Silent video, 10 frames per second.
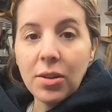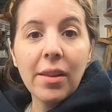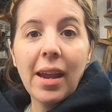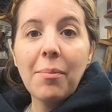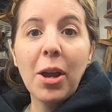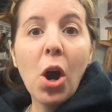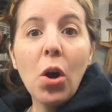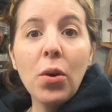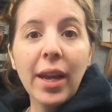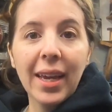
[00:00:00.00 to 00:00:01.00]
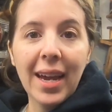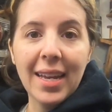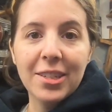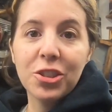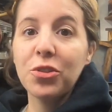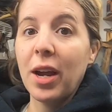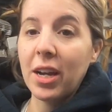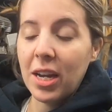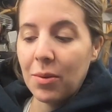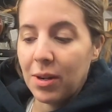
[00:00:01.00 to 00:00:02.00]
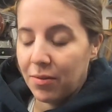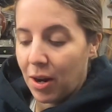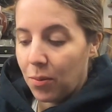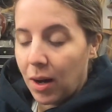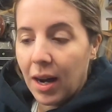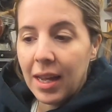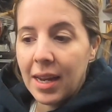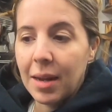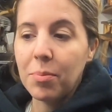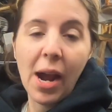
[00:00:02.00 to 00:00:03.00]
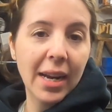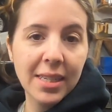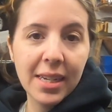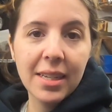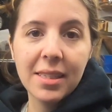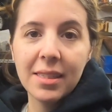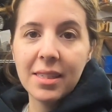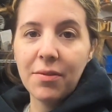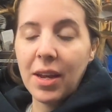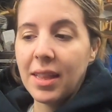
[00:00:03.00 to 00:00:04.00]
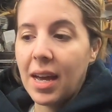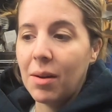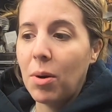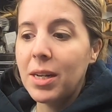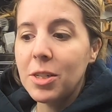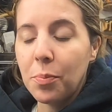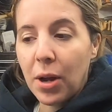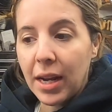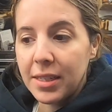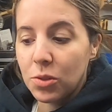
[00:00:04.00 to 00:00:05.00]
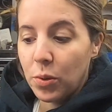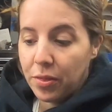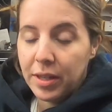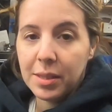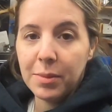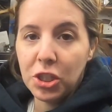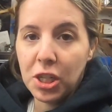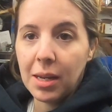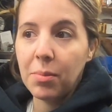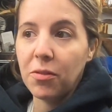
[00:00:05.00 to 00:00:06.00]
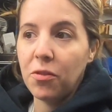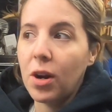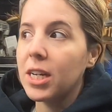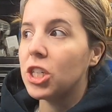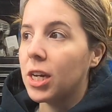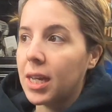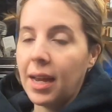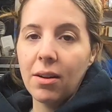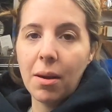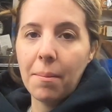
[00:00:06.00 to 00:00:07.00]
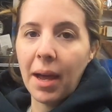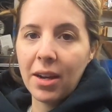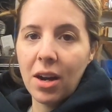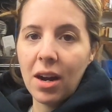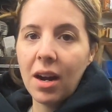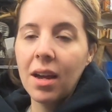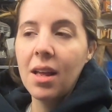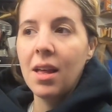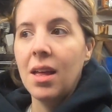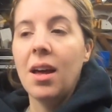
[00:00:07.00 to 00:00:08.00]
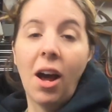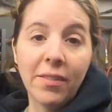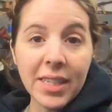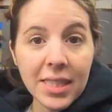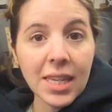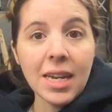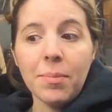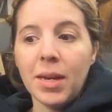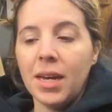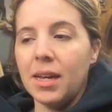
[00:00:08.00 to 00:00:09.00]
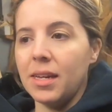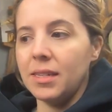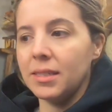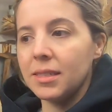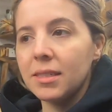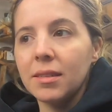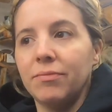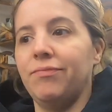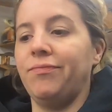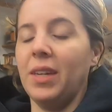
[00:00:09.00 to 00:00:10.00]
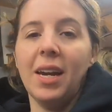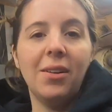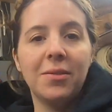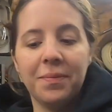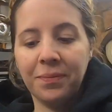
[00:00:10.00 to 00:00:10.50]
now that I have my own, I can kind of just crank on it whenever I want and practice and stuff like that. I wanted to practice with this machine before I took it out on my car, obviously, because, you know,